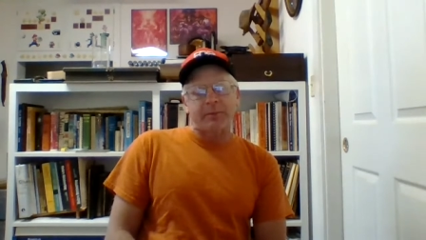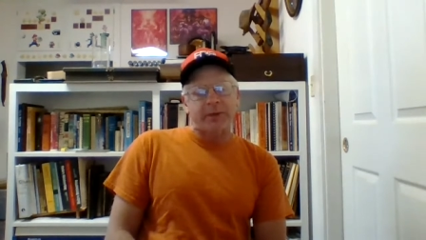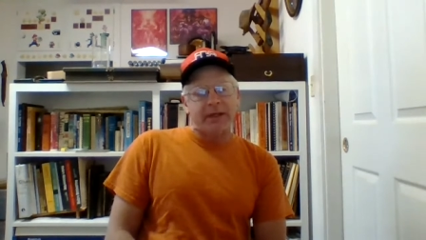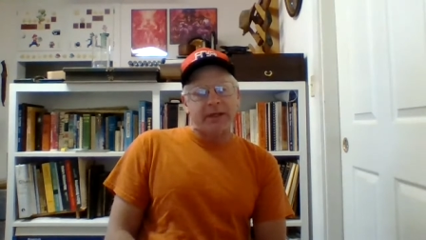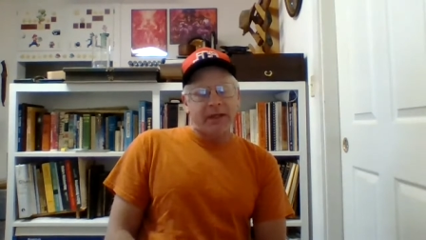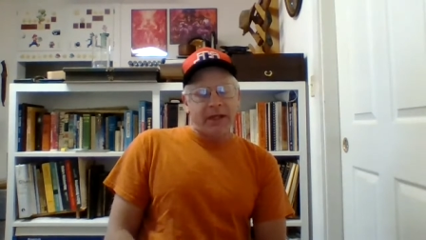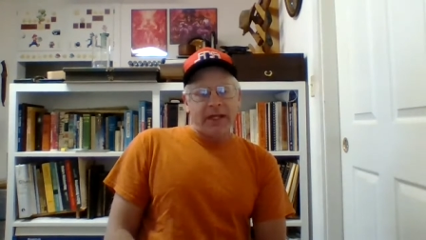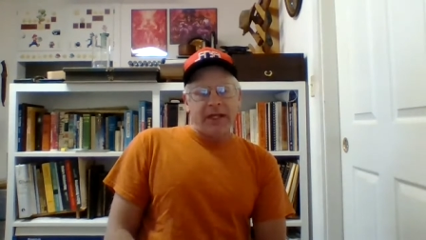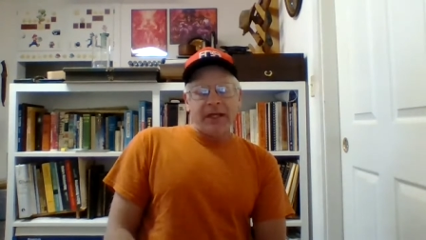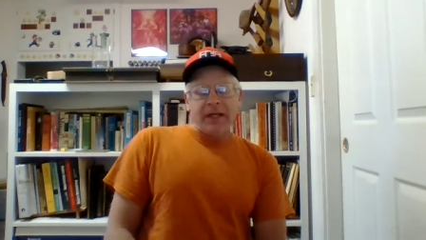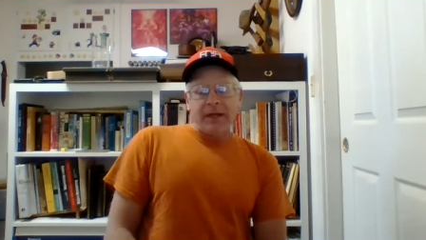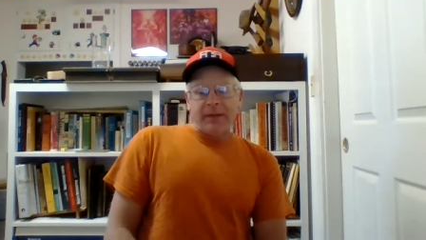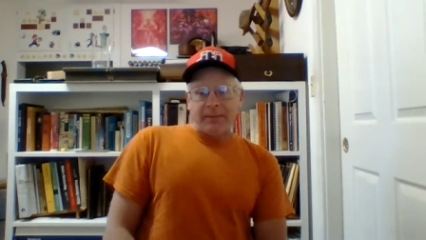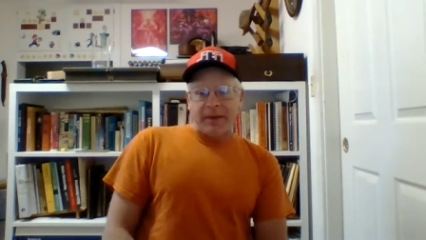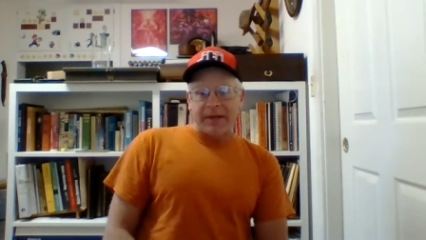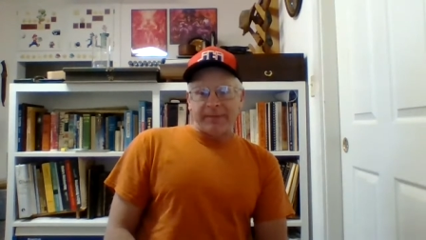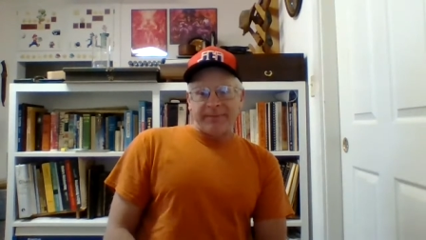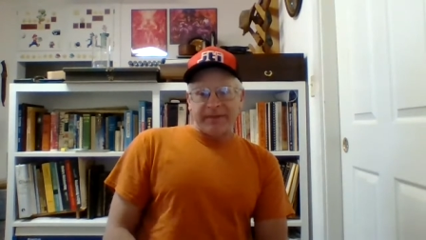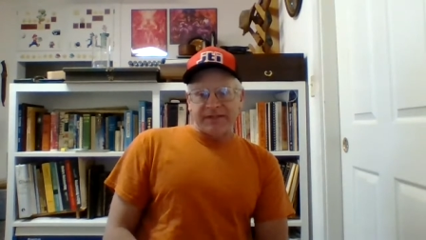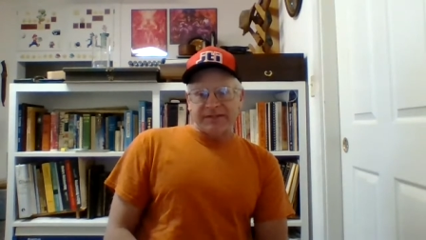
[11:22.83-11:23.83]
But
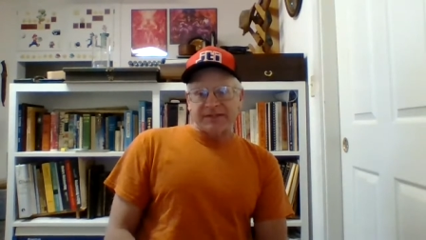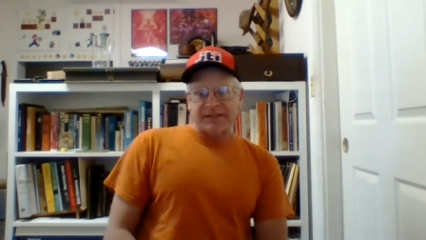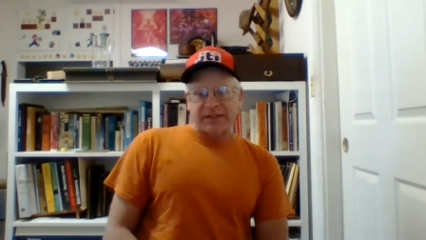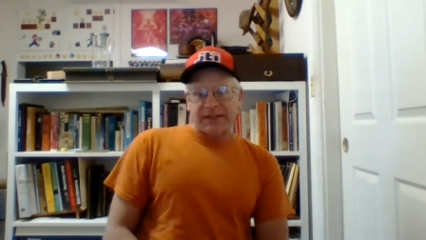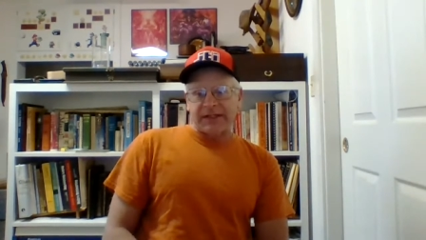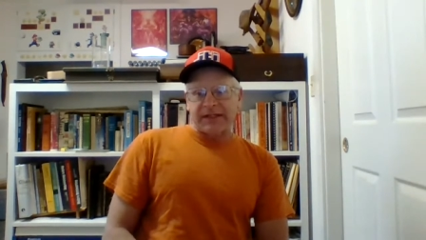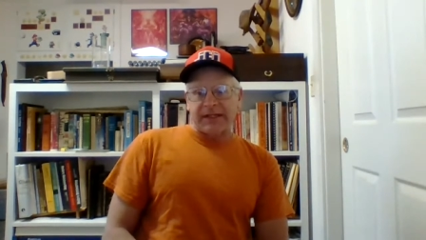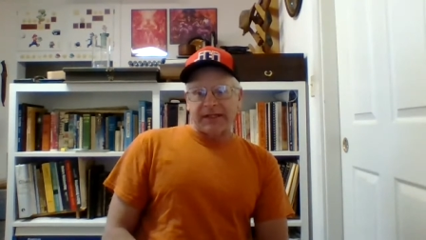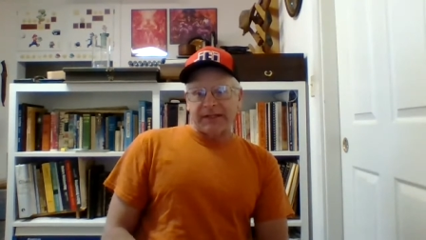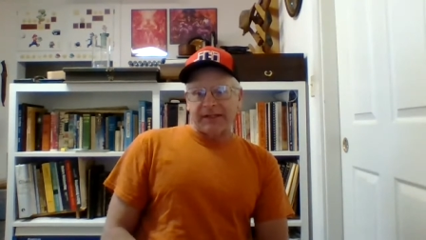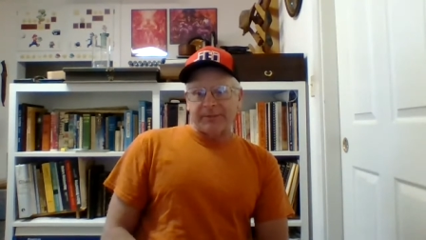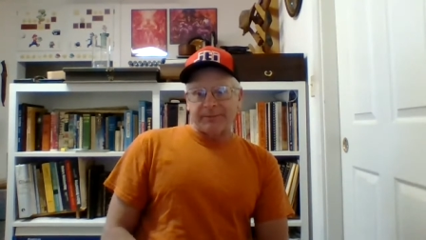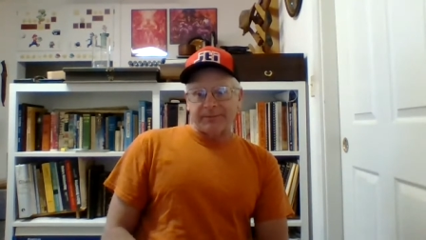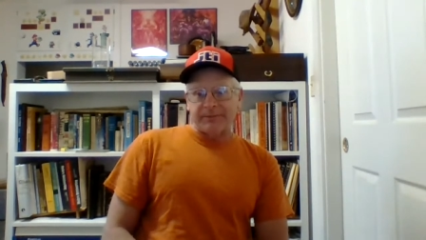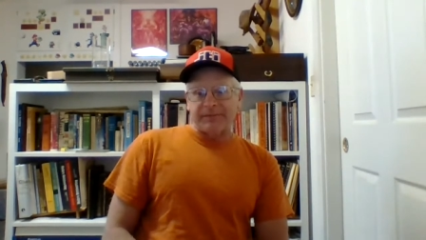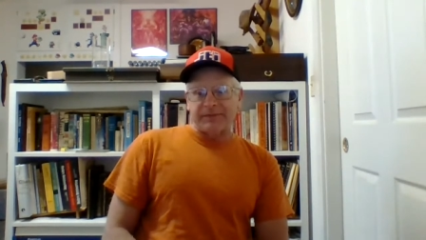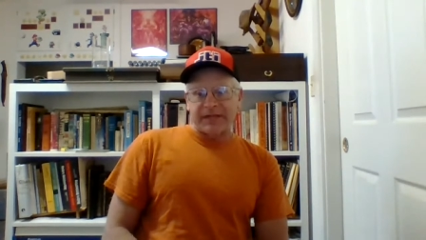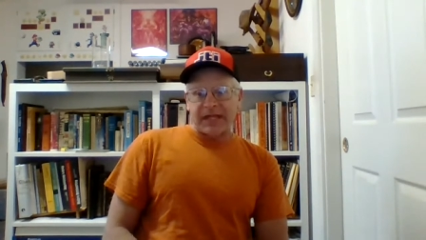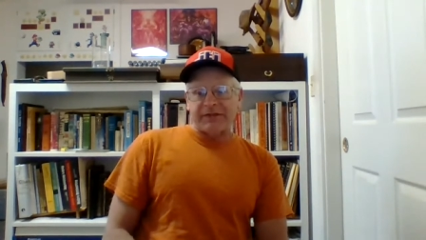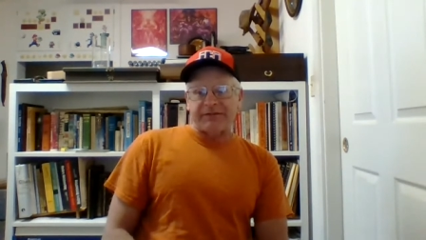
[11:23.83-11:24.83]
my bees are going to end up
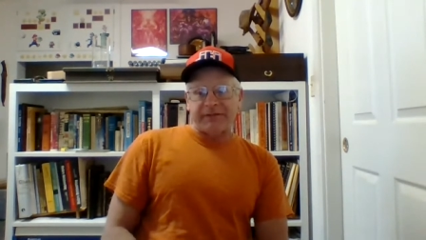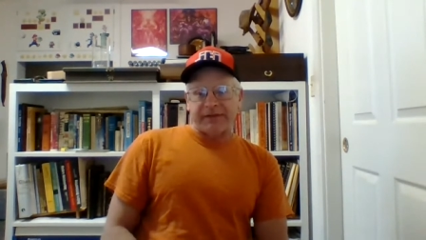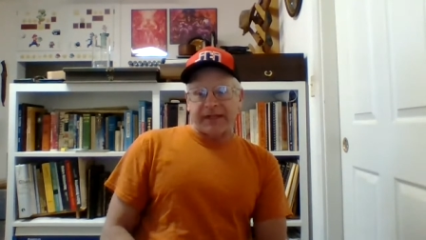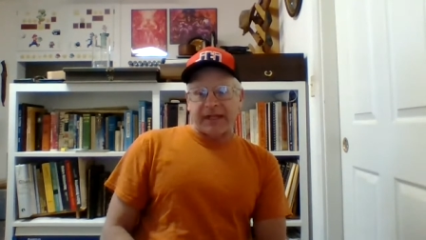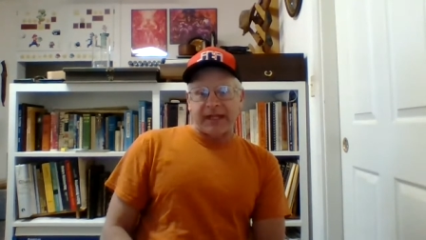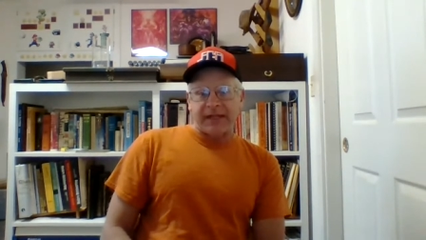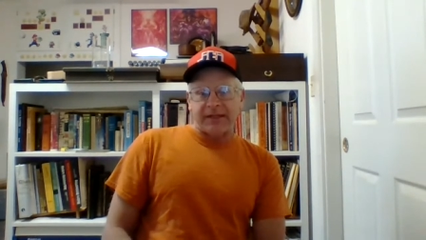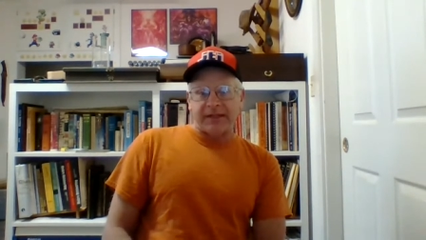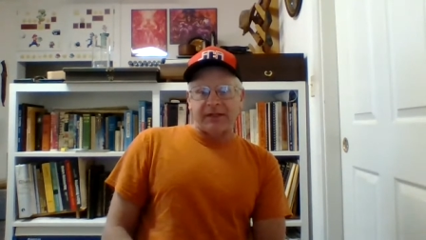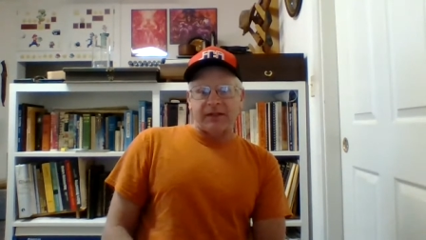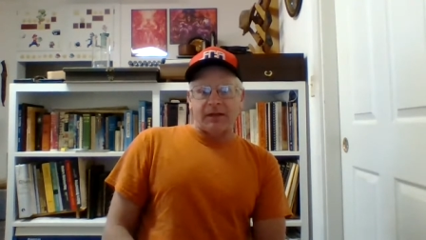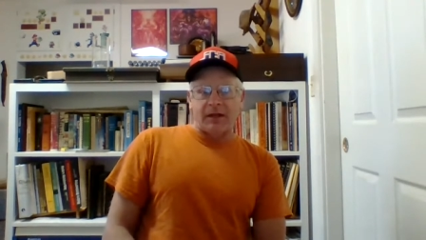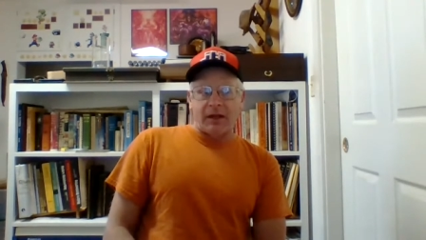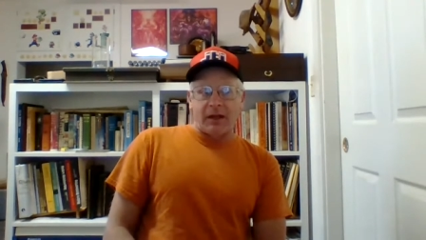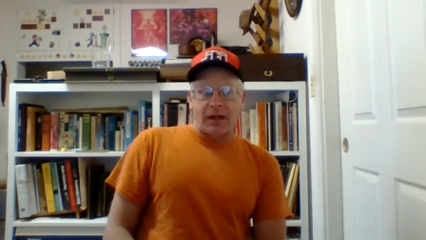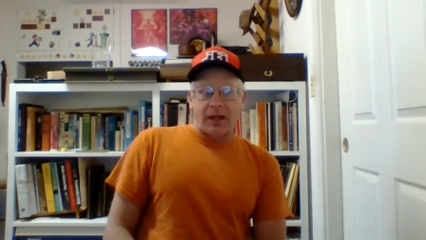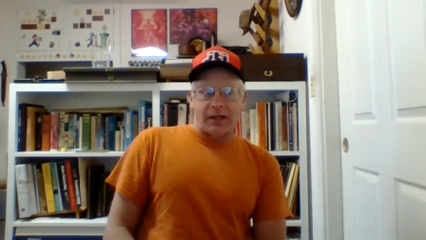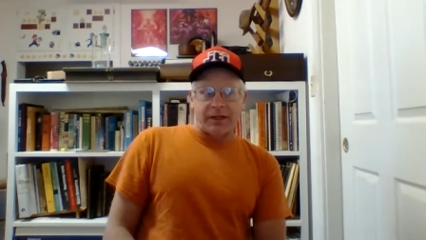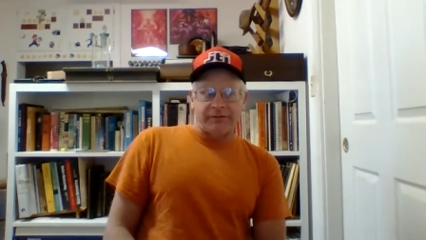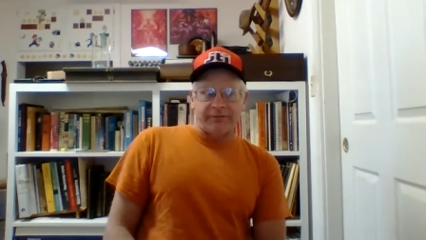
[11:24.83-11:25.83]
defecating in the
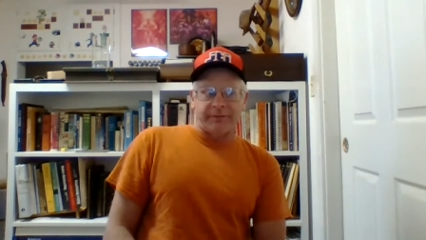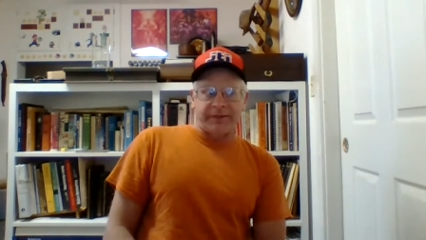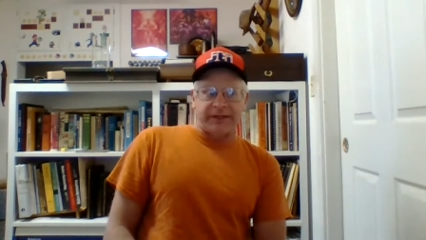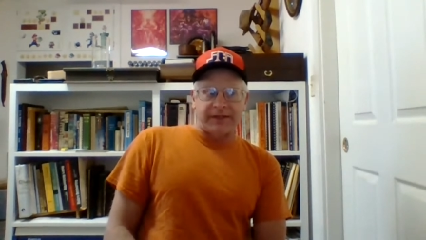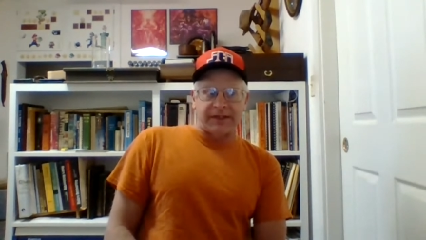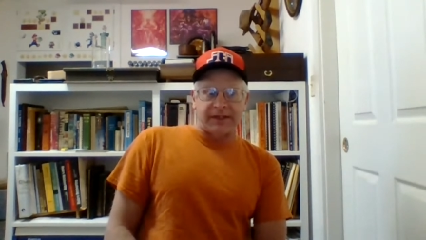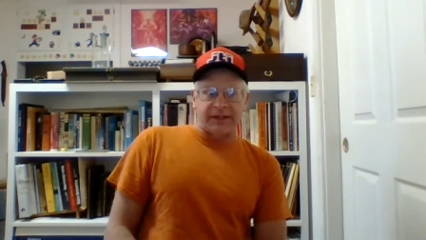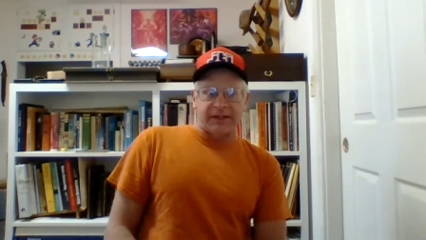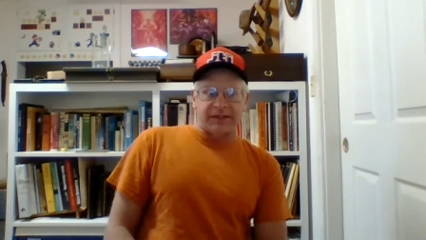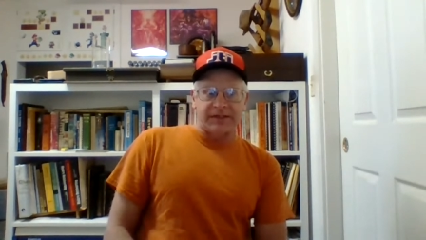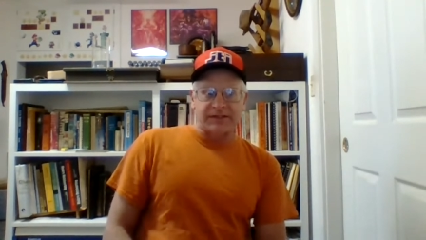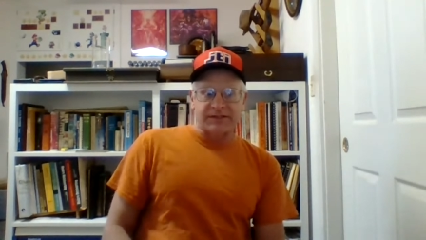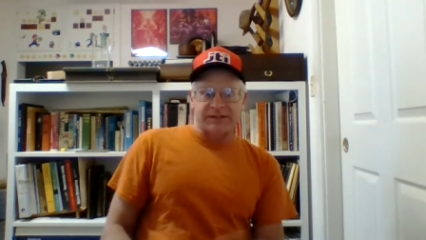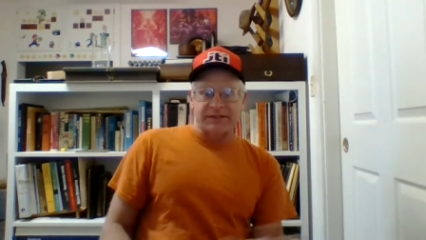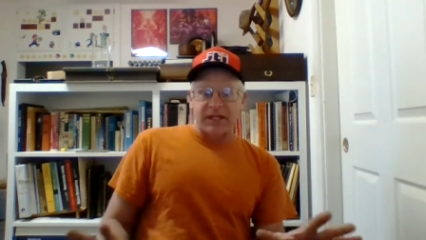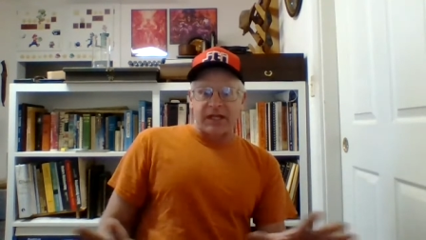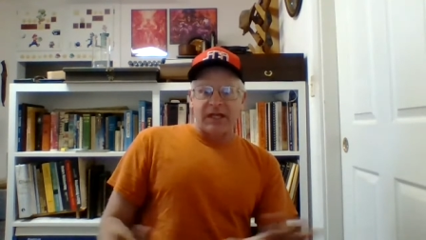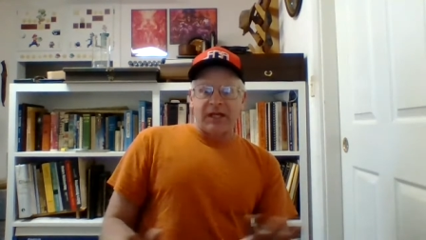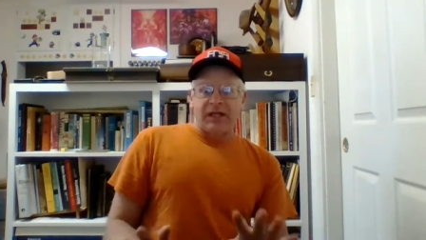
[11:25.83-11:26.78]
hive because